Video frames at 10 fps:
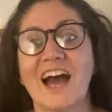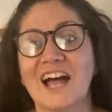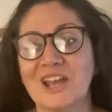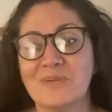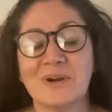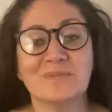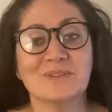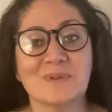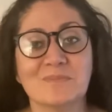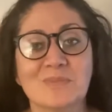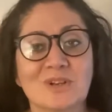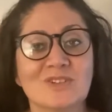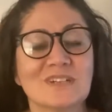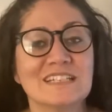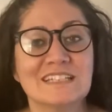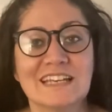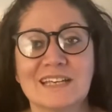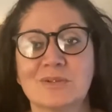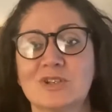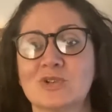Hello, welcome to Spread Book Joy. Today
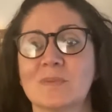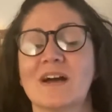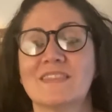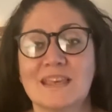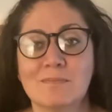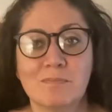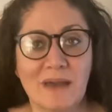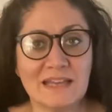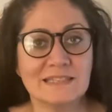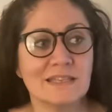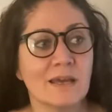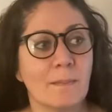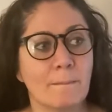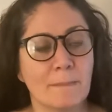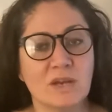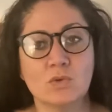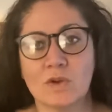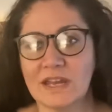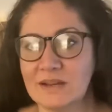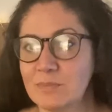I'm going to talk about the best middle
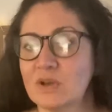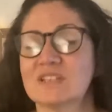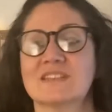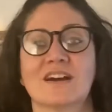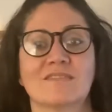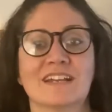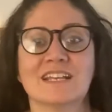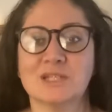grade books that I read in